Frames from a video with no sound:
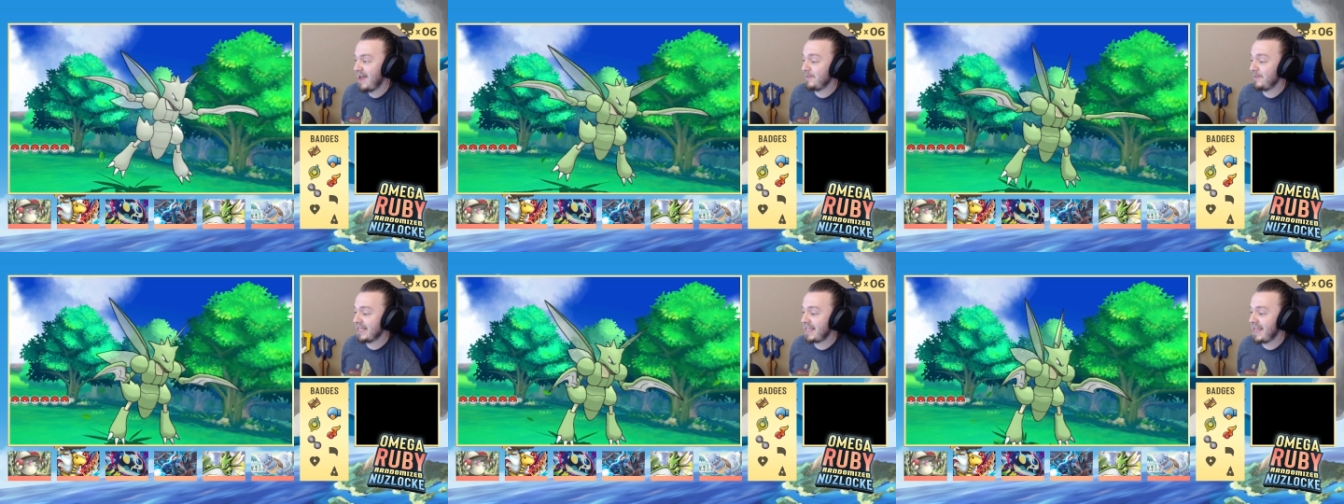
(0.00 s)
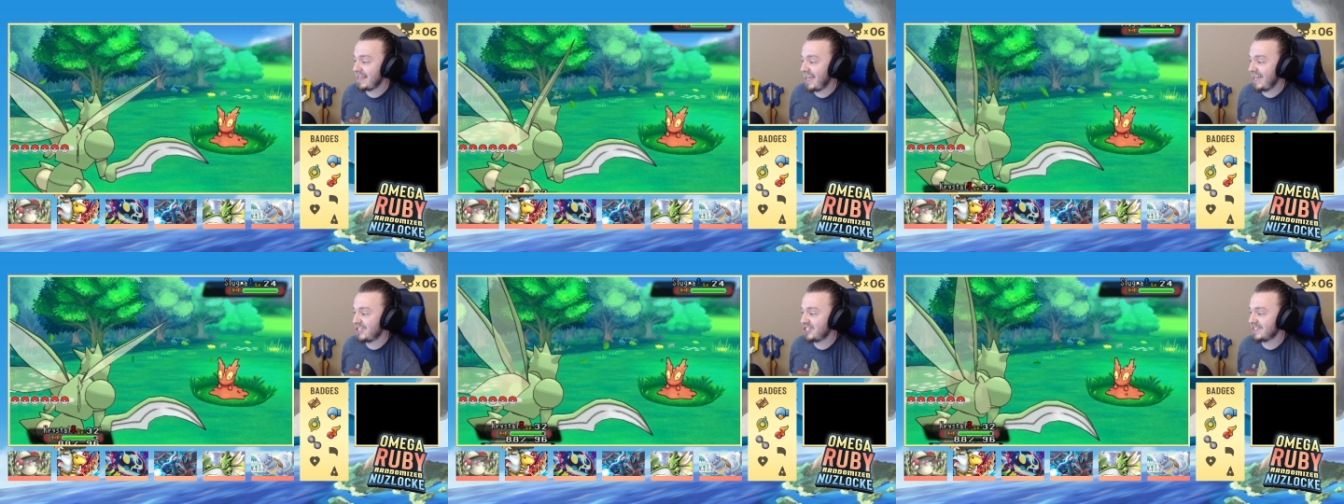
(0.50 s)
I mean, I can't
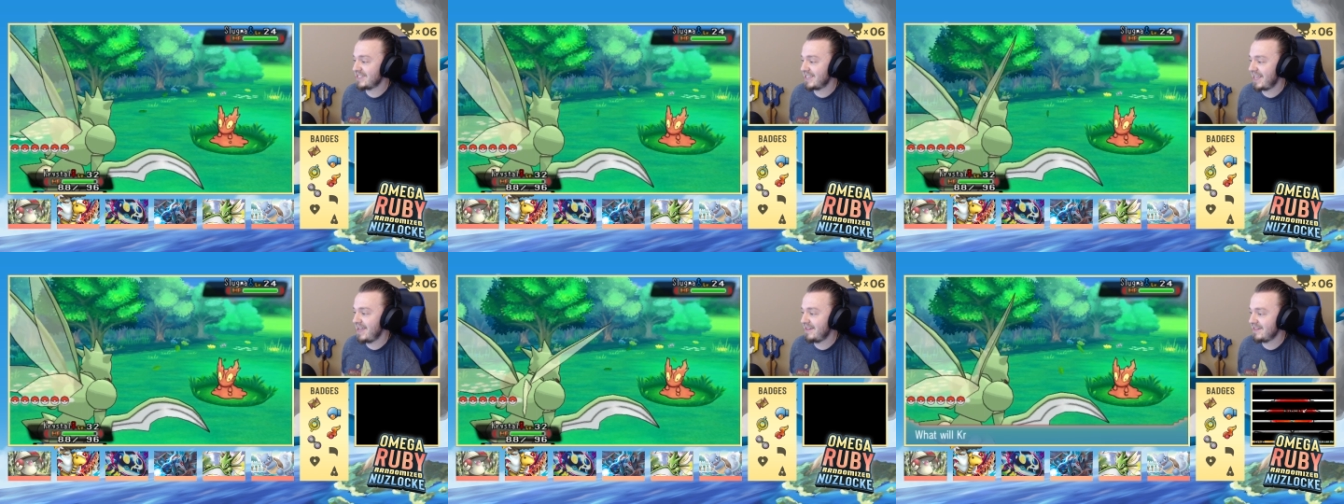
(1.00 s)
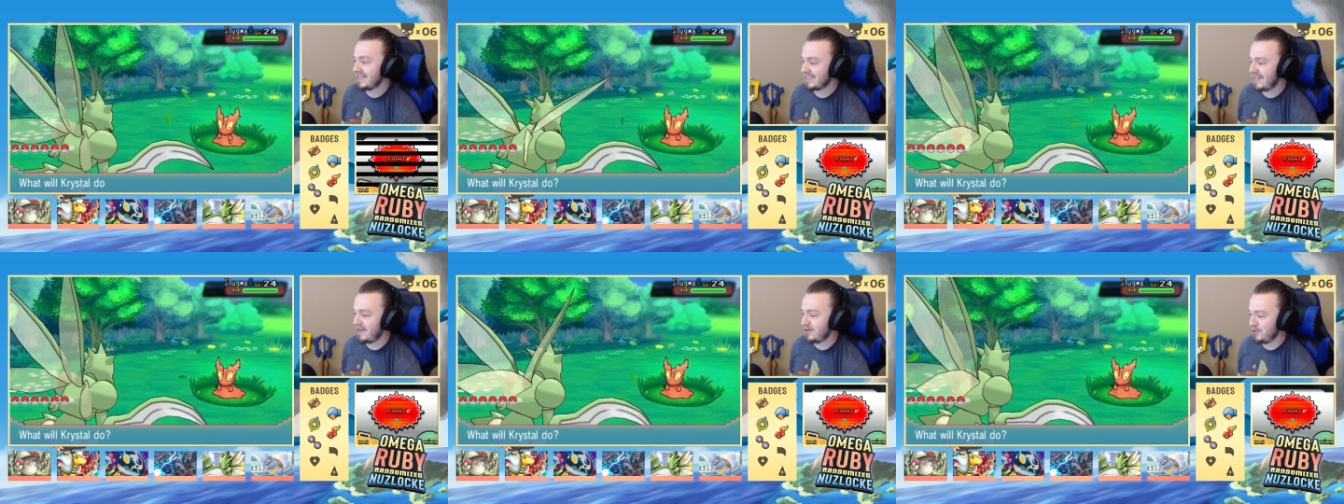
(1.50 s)
catch it because, again, this is
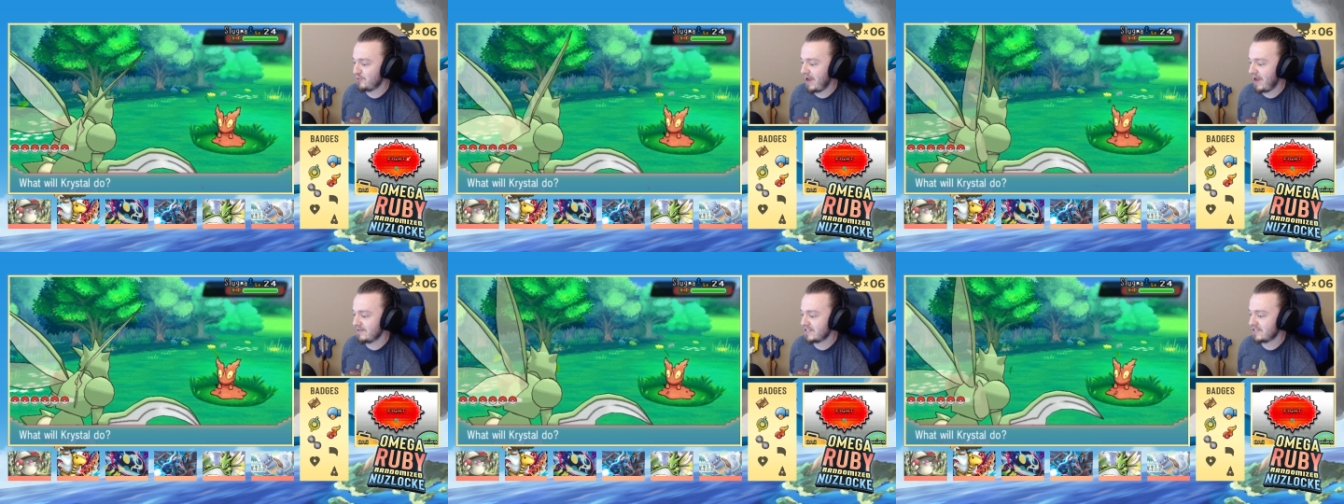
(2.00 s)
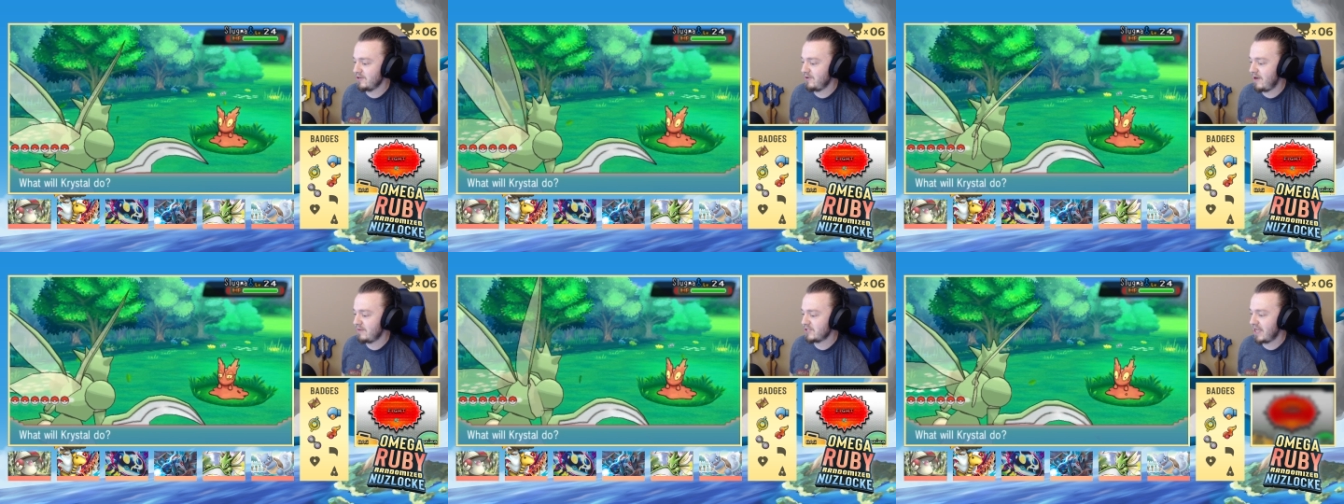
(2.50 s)
not a new route, so
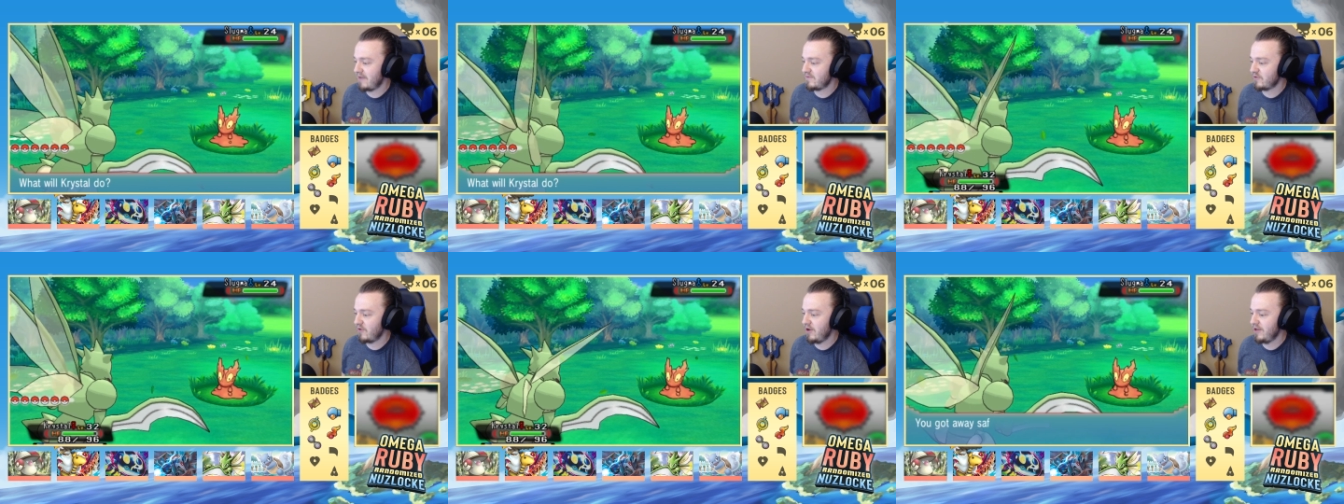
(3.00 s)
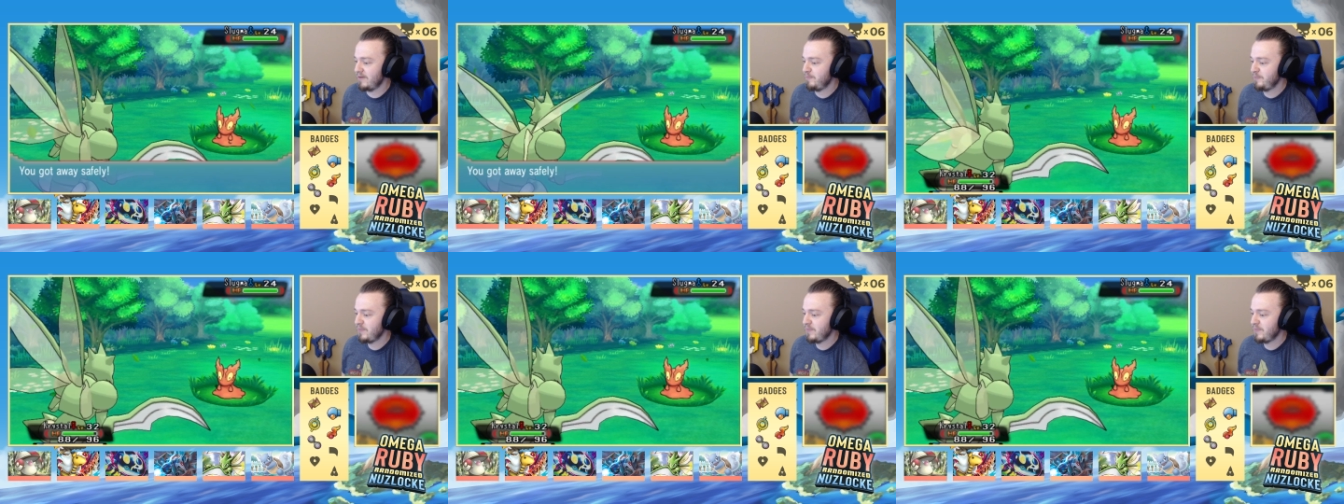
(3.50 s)
I'm just going to have to run.